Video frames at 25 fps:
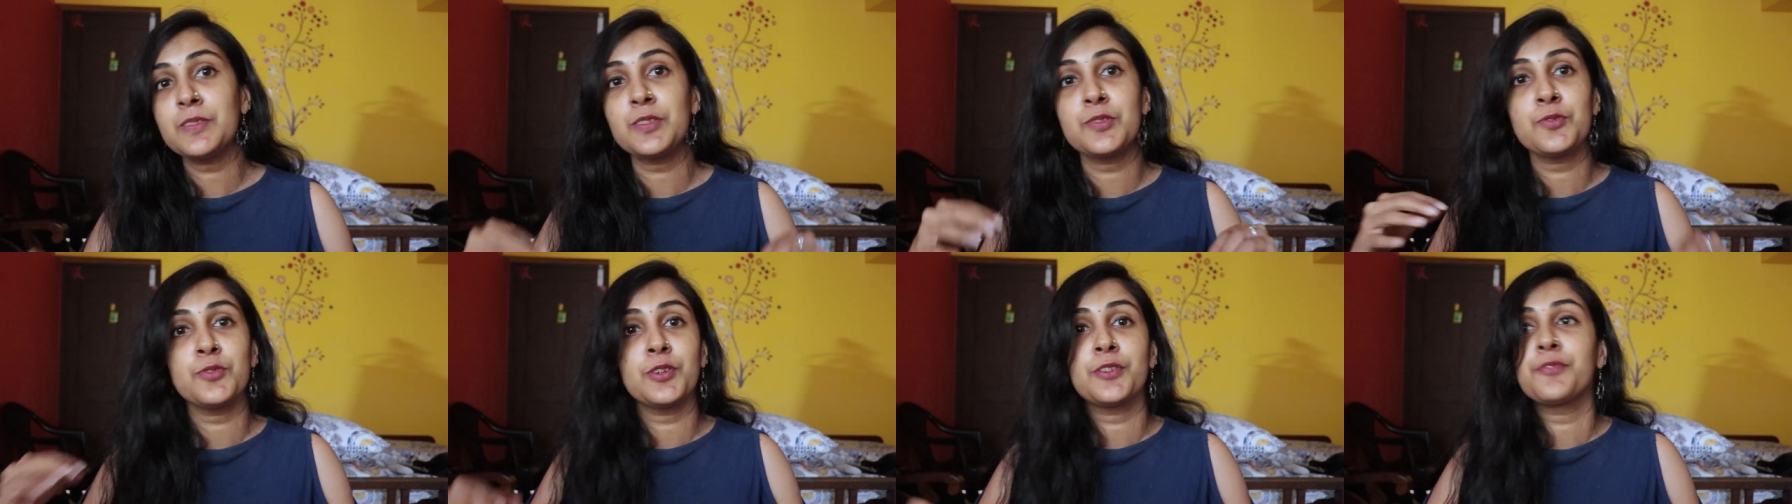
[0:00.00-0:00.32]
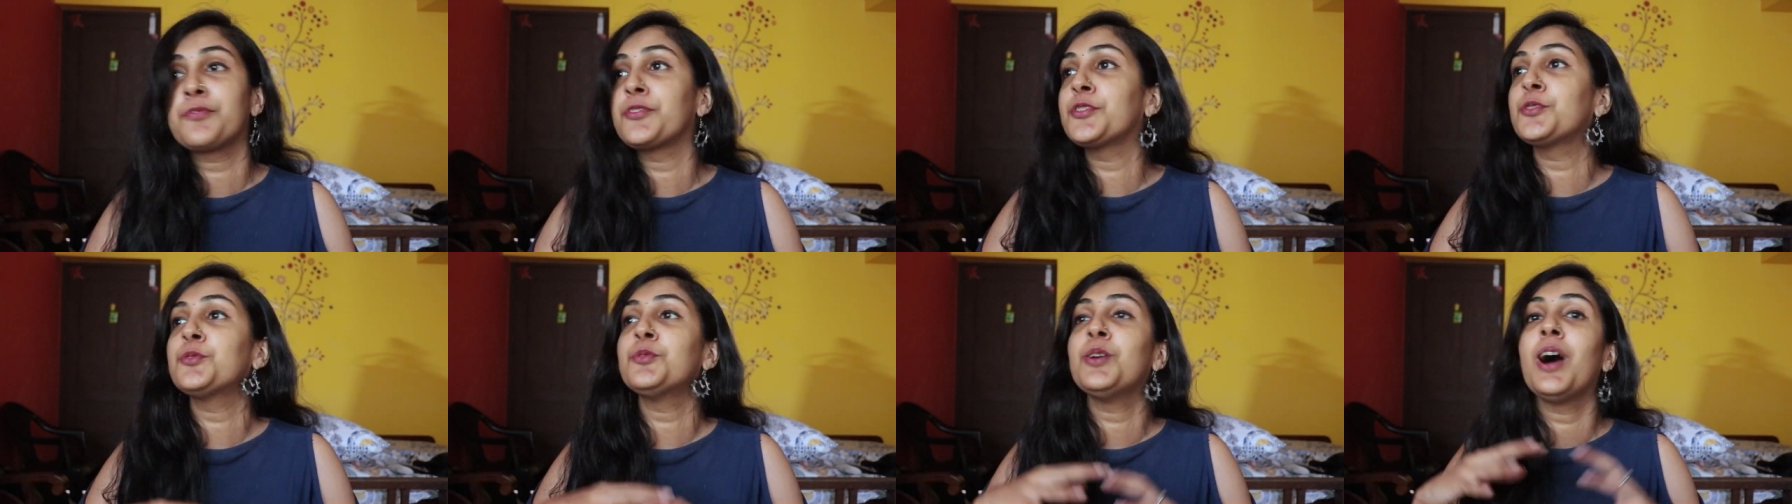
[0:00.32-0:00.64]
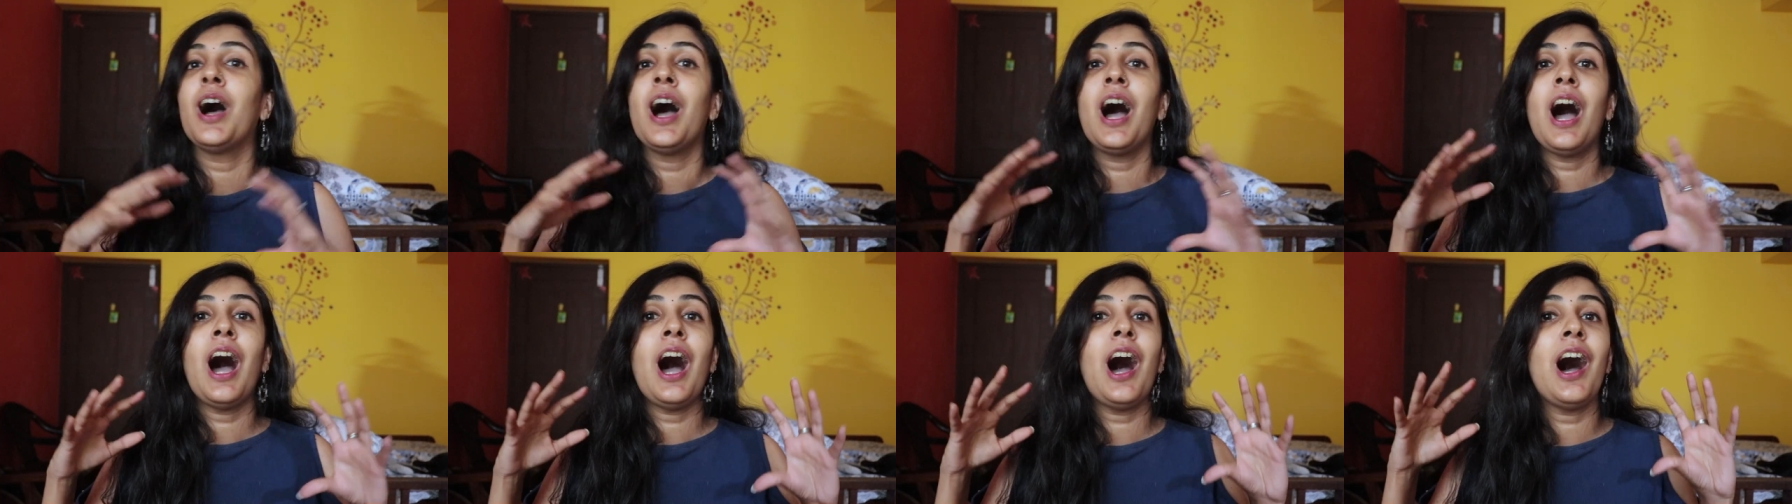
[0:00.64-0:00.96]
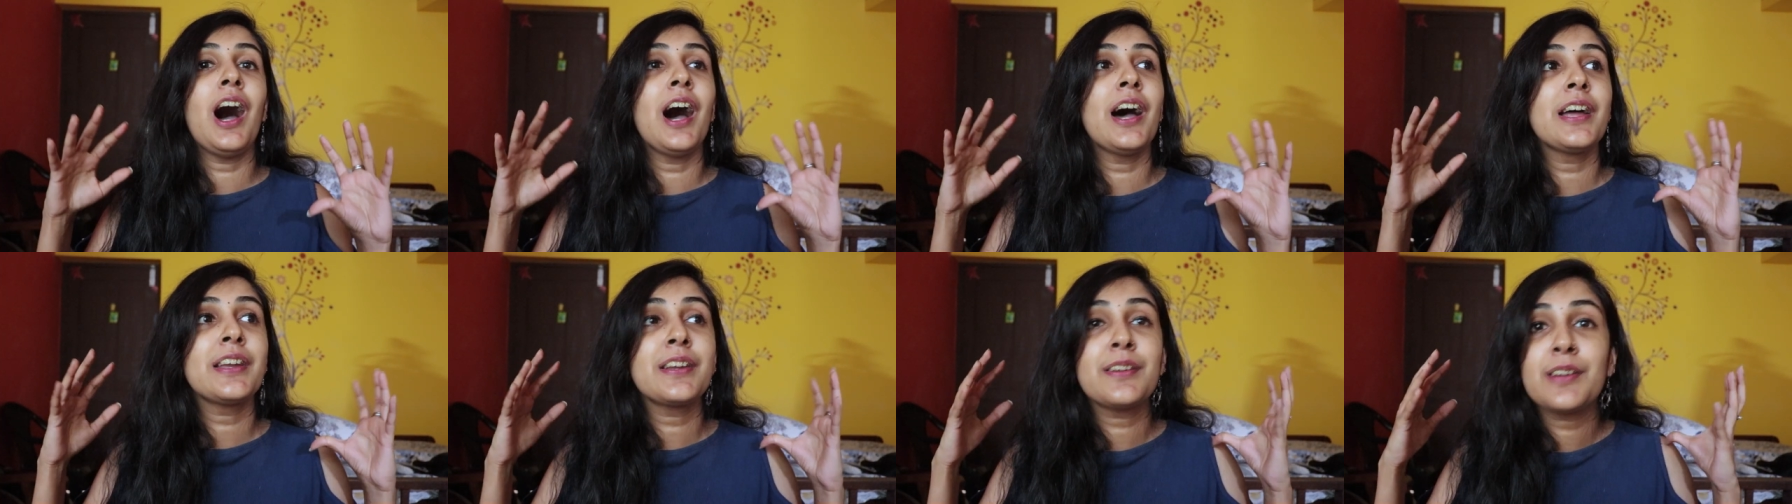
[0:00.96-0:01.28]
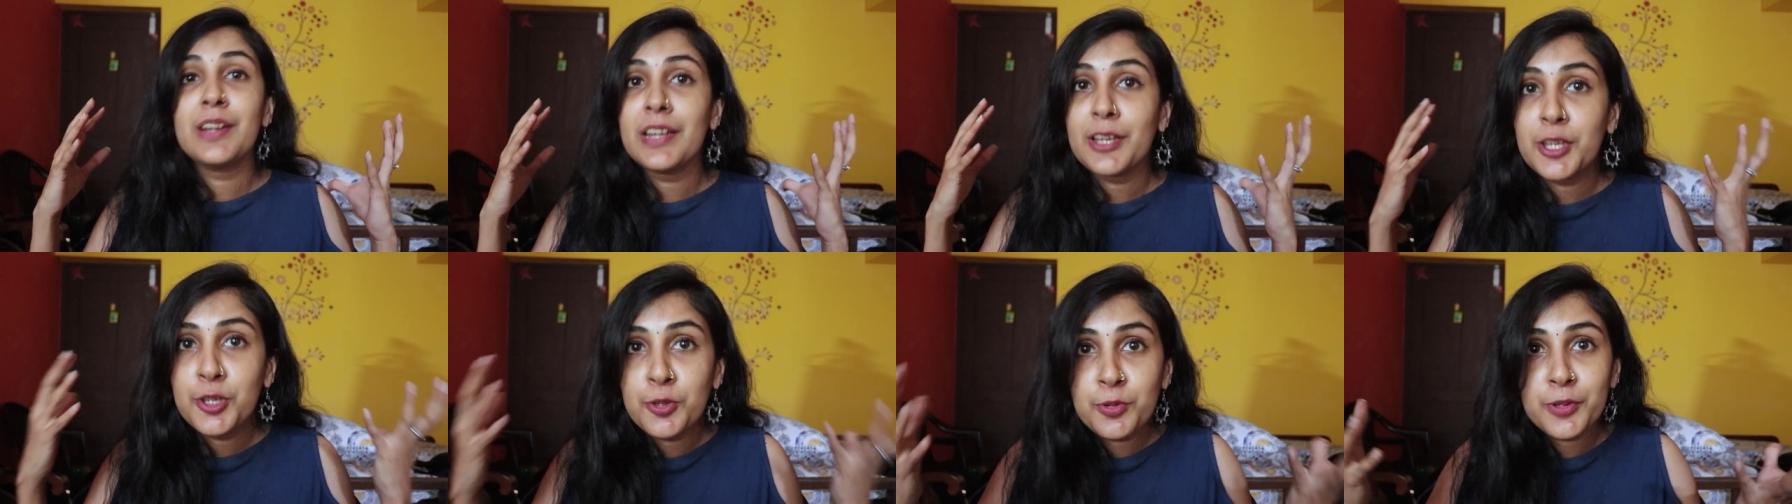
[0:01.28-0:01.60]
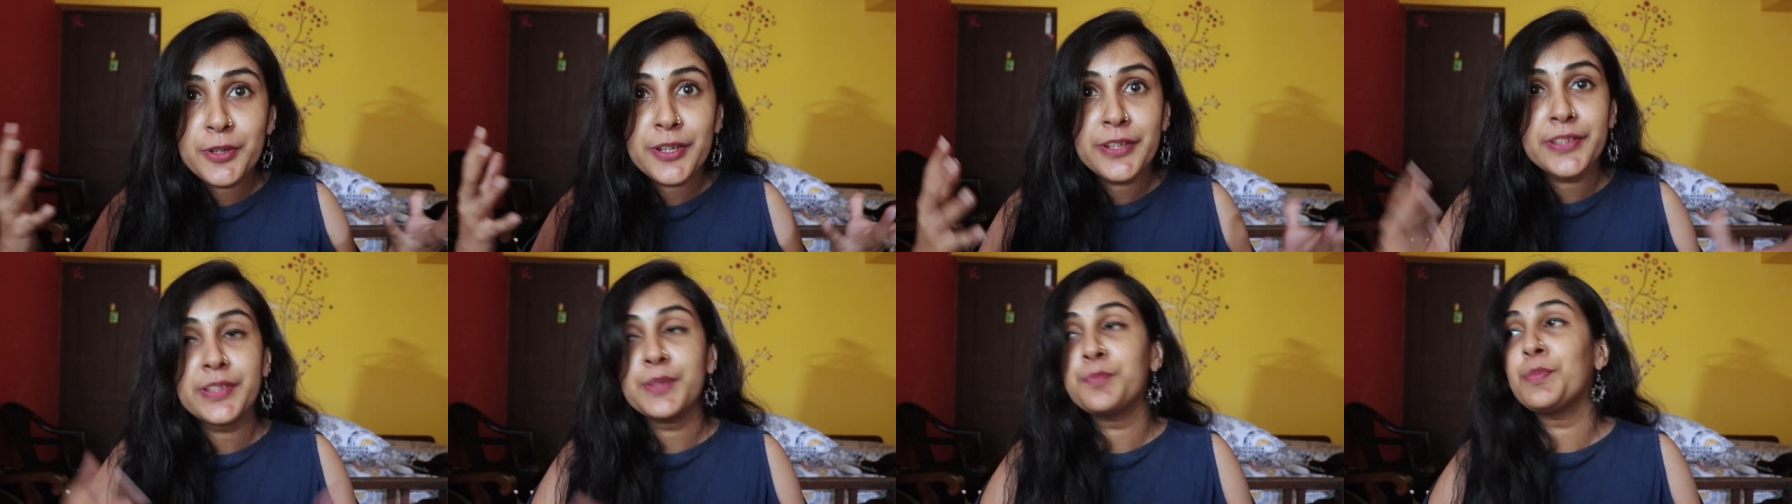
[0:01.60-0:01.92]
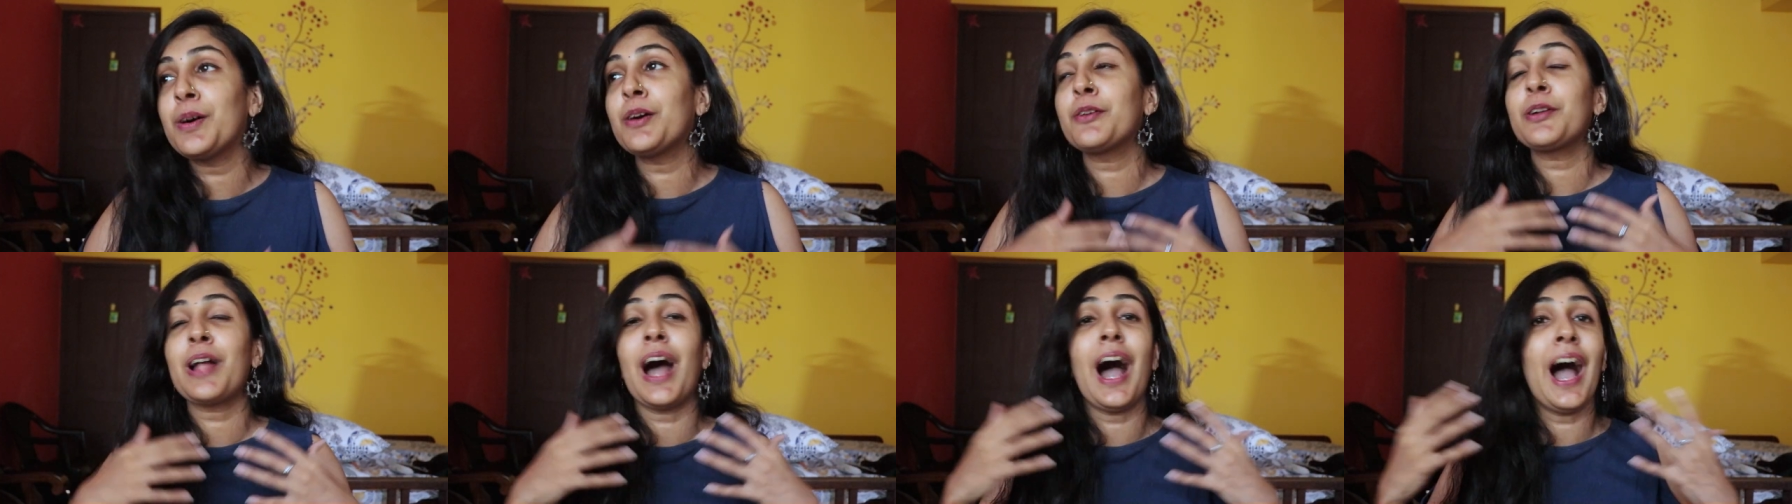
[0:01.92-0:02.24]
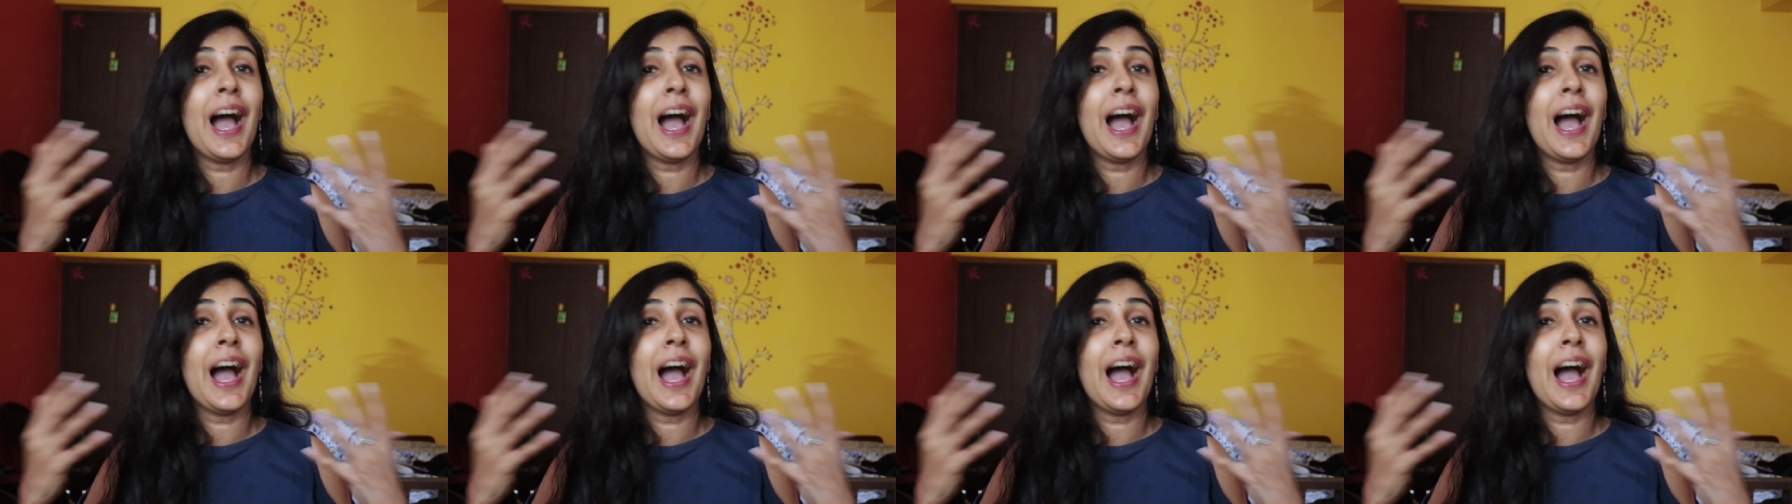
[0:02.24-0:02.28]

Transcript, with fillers: So, if you are curious about